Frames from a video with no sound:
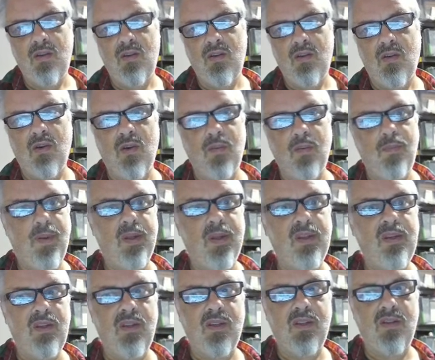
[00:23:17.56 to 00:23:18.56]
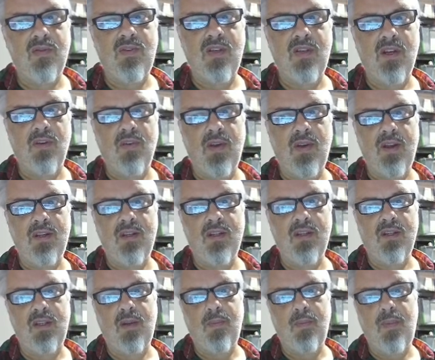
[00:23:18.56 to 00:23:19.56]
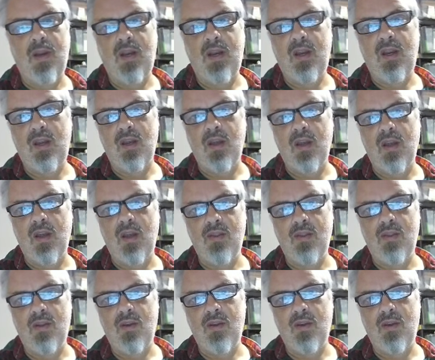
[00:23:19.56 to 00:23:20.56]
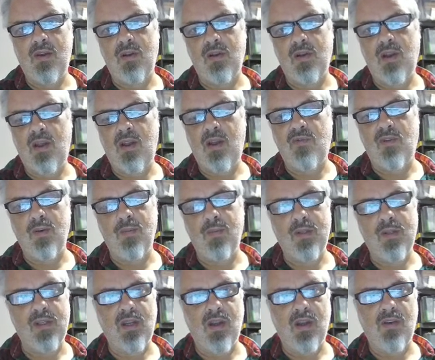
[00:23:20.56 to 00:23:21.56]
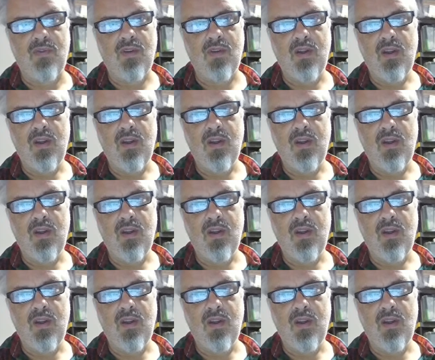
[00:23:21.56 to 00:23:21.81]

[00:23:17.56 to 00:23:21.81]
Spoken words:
or billions of generations, depending on, the life form and stuff.